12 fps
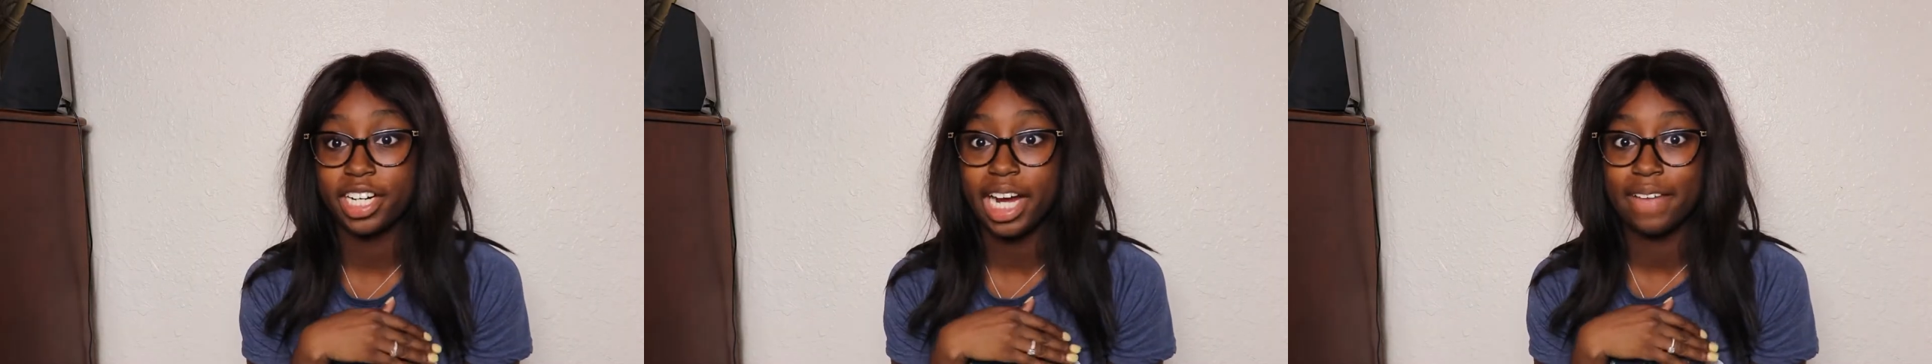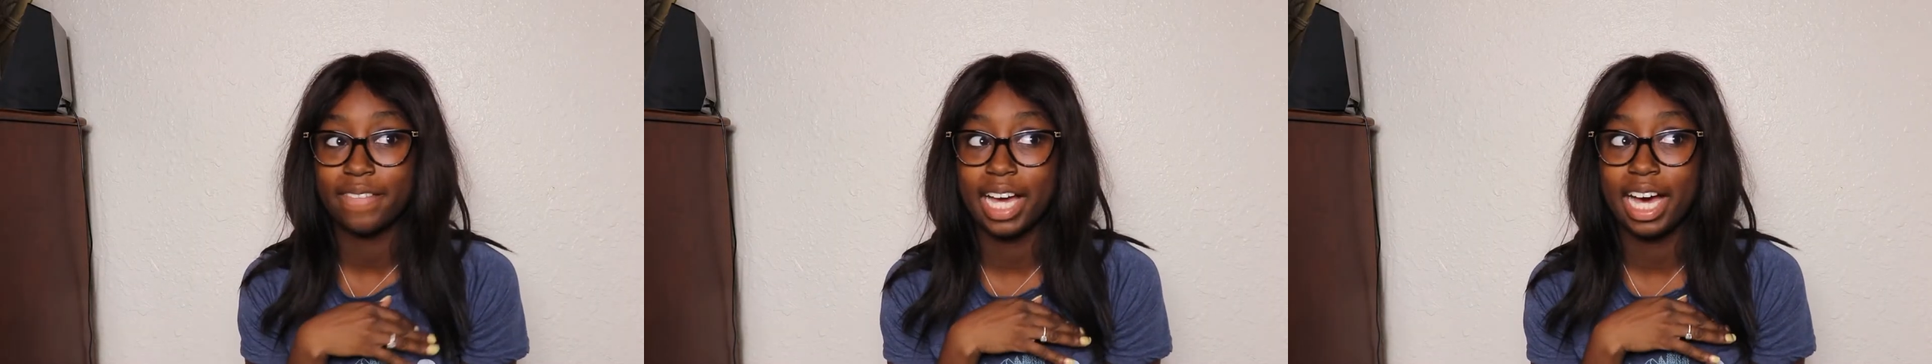
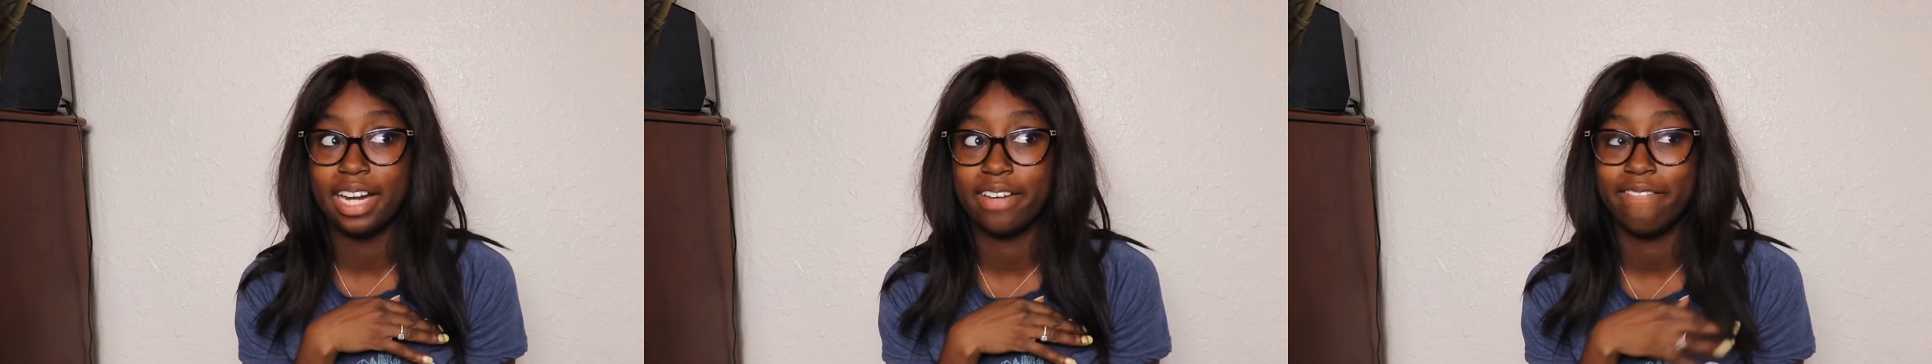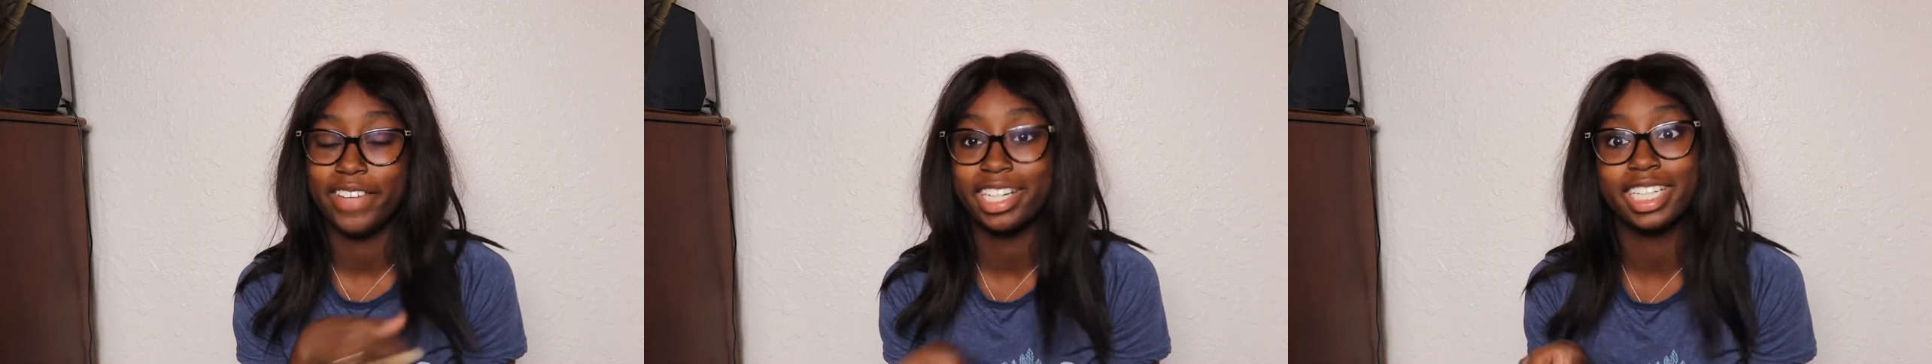I've
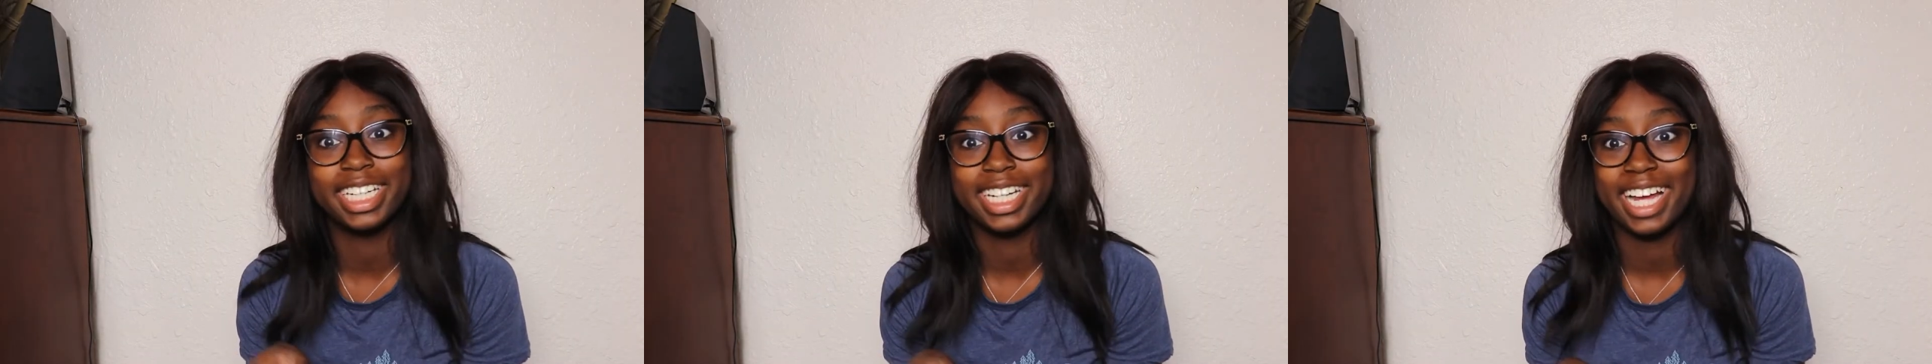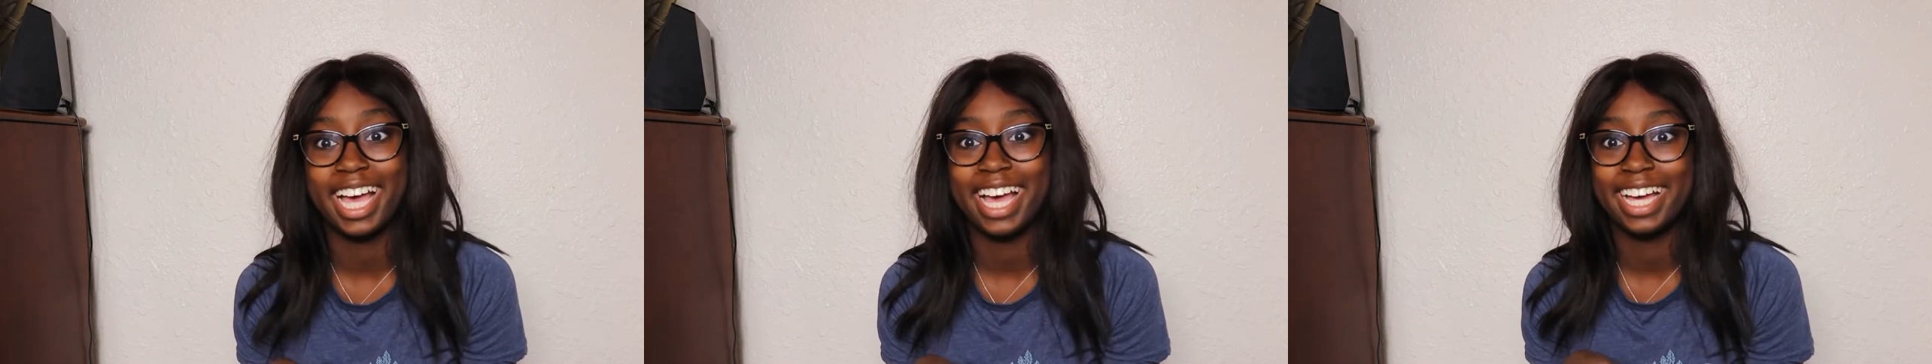gotten very good
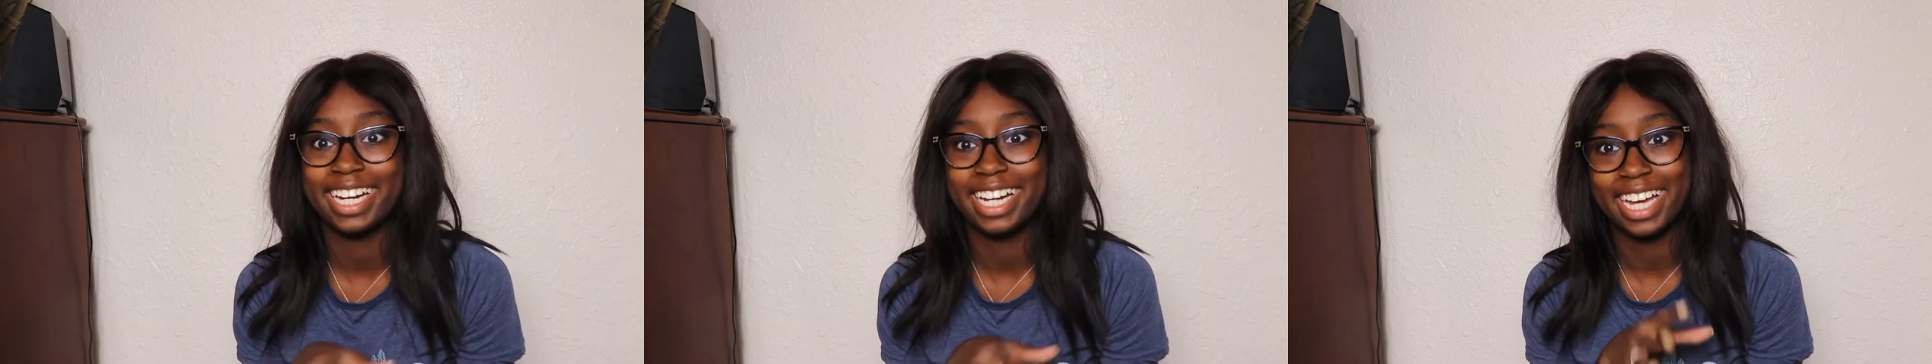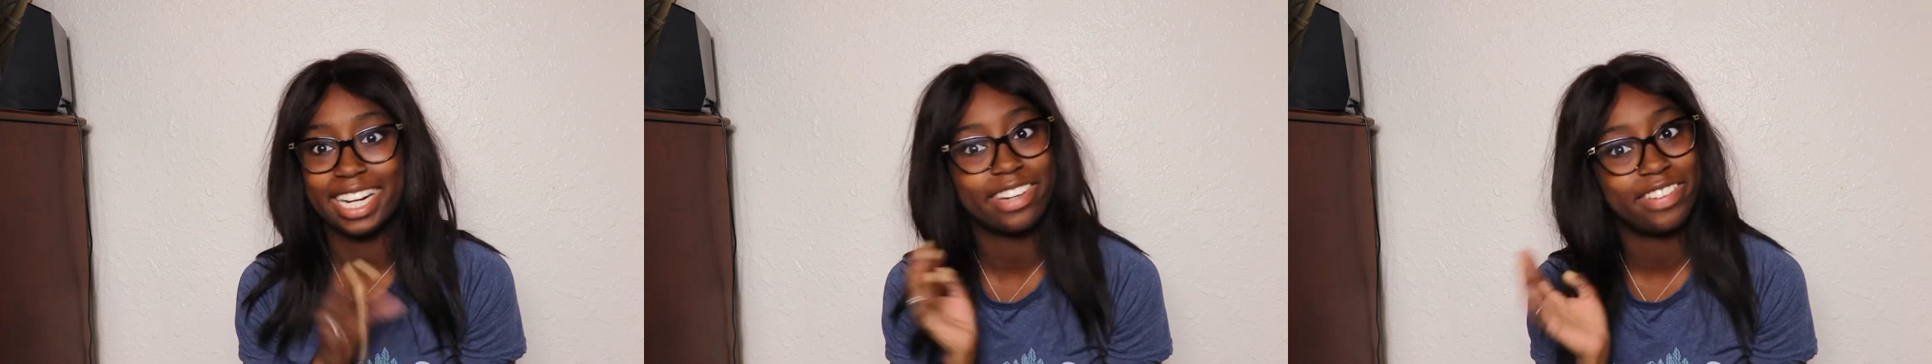at
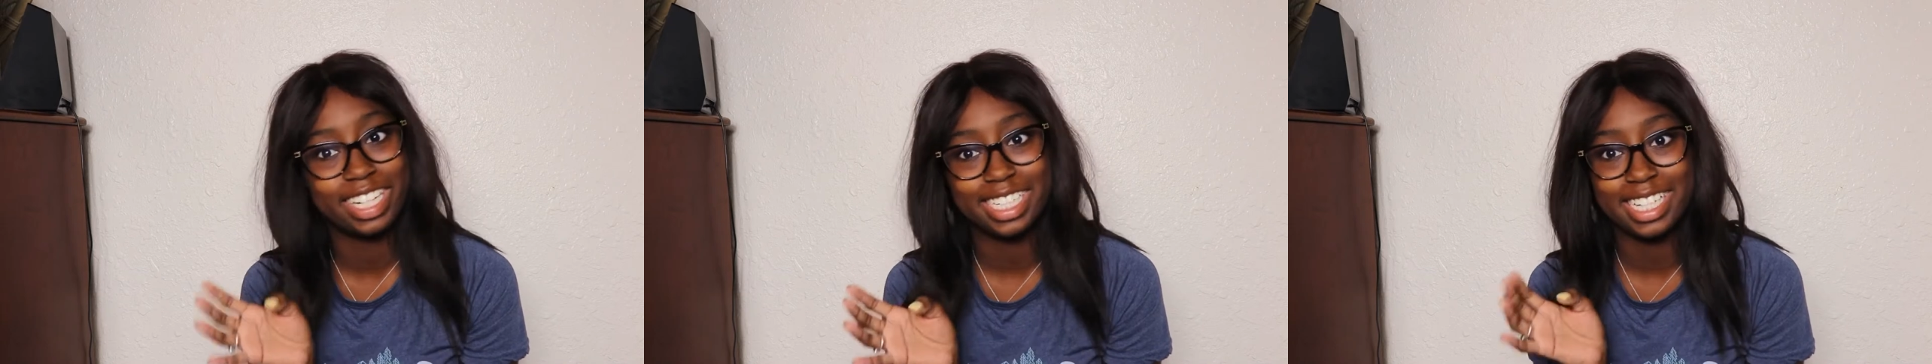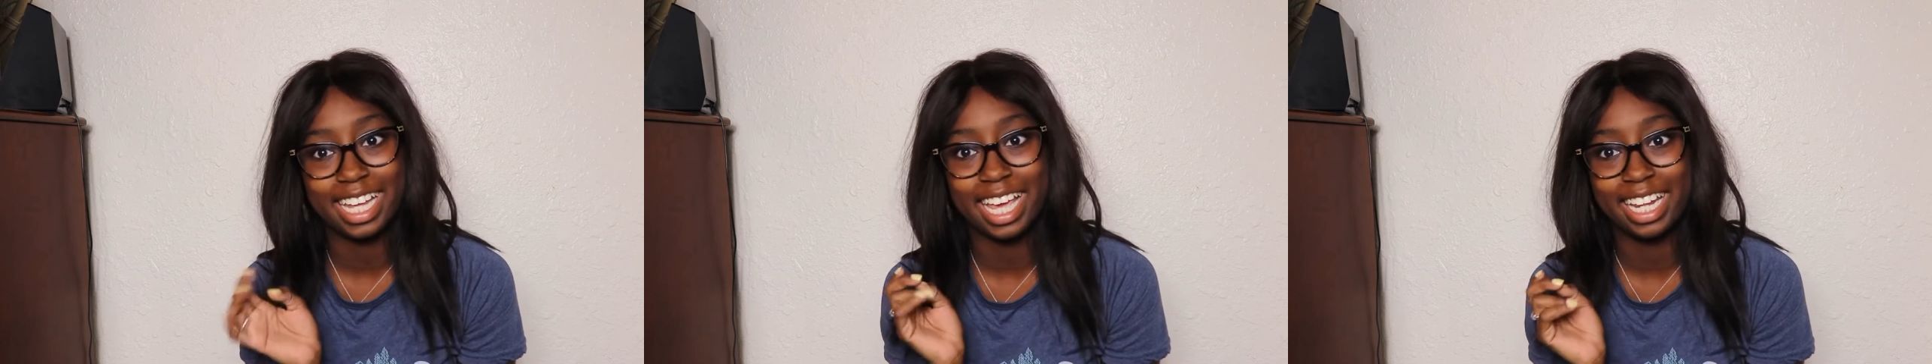kind of
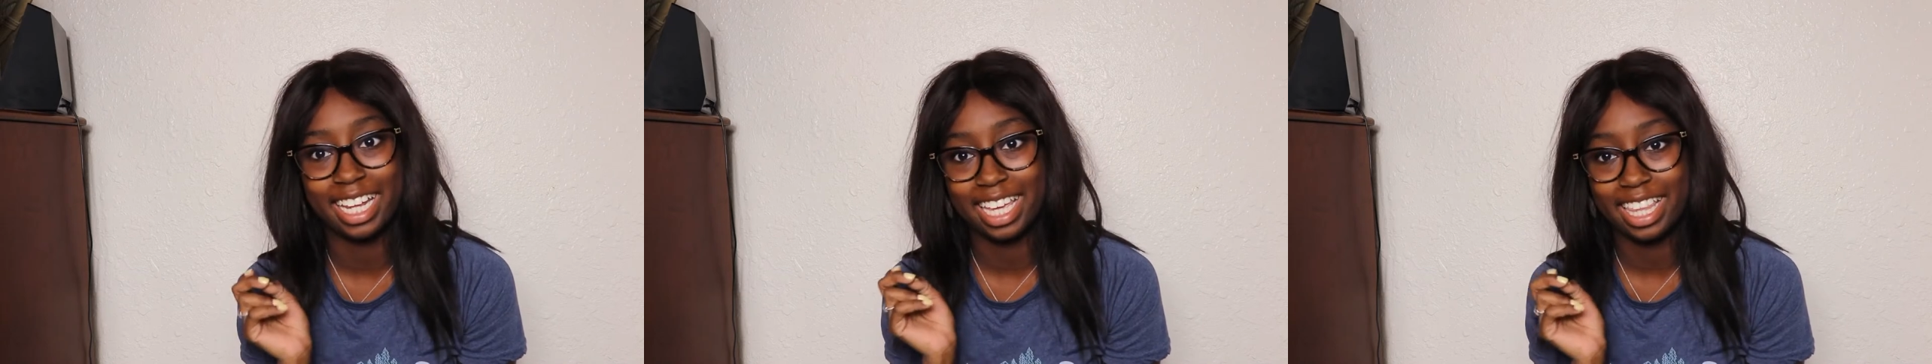hunting and